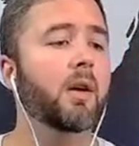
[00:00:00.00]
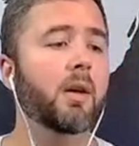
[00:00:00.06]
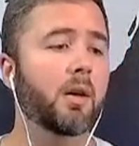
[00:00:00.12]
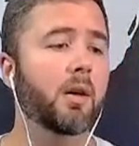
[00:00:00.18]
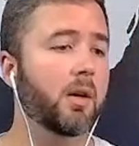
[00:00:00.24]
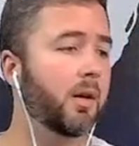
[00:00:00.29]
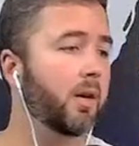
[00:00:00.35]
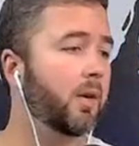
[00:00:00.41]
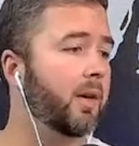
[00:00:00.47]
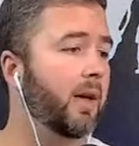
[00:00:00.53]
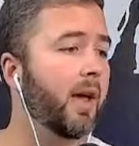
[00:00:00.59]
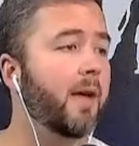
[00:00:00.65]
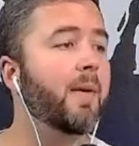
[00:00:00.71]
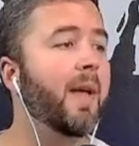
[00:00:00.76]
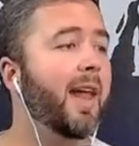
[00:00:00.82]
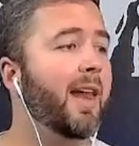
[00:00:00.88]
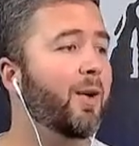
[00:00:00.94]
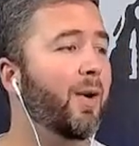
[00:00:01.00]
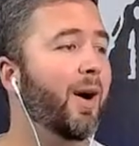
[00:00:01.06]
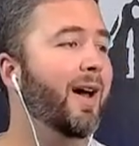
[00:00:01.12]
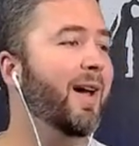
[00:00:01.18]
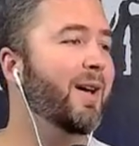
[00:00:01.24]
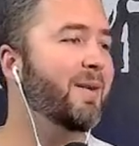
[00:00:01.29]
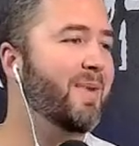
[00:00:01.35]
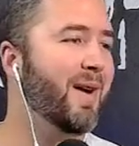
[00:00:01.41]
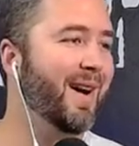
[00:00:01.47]
Oh, okay. Anyway,
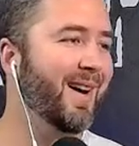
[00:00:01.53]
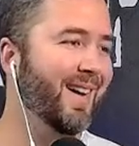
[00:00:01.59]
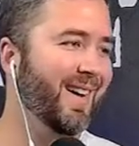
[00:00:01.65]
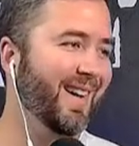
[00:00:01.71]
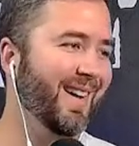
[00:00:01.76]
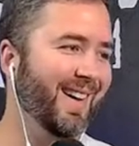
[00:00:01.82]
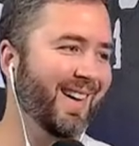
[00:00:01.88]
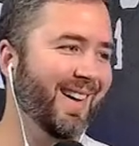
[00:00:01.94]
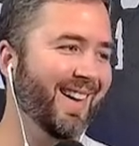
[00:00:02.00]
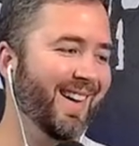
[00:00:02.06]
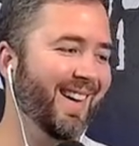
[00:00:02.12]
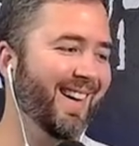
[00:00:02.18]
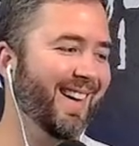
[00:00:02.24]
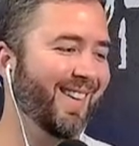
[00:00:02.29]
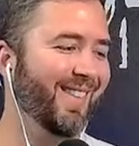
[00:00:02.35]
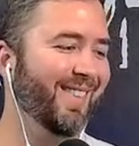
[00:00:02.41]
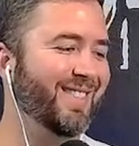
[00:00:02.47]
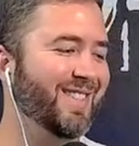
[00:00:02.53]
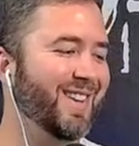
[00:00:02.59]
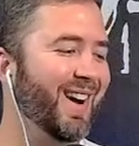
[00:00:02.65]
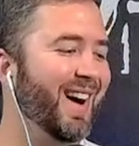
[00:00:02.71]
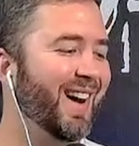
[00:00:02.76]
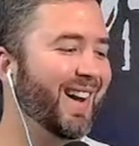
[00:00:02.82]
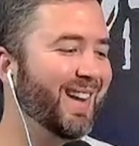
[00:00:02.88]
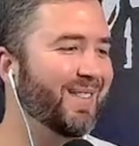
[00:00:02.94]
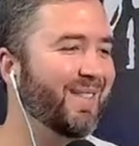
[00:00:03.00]
I'm
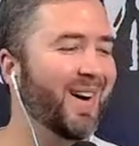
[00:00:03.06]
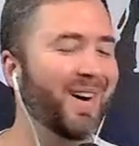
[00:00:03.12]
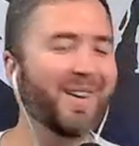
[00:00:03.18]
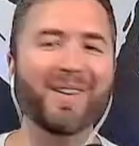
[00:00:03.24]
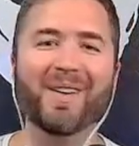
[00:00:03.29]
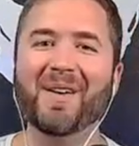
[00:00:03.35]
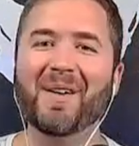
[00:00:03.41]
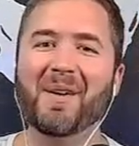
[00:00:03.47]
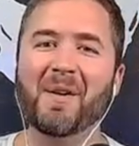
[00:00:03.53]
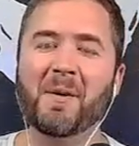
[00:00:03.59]
talking about